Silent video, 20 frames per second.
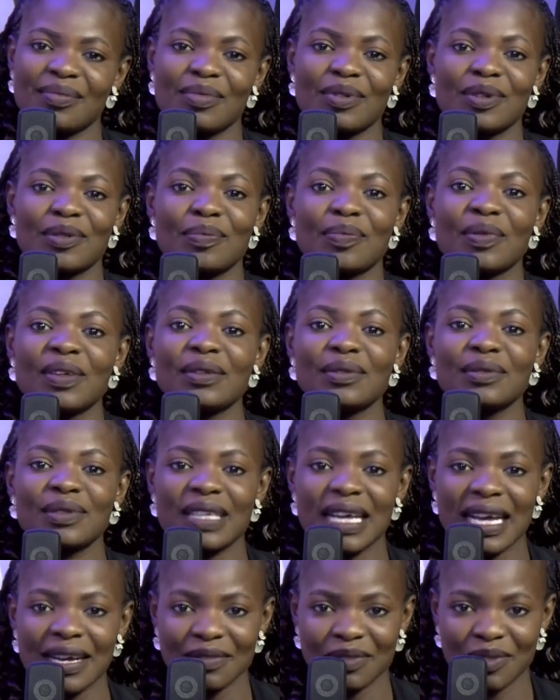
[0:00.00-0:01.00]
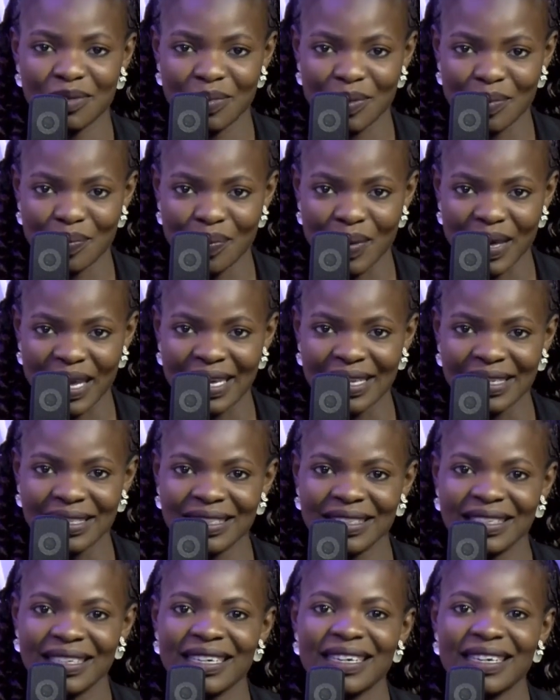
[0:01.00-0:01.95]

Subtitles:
but bills have to be paid.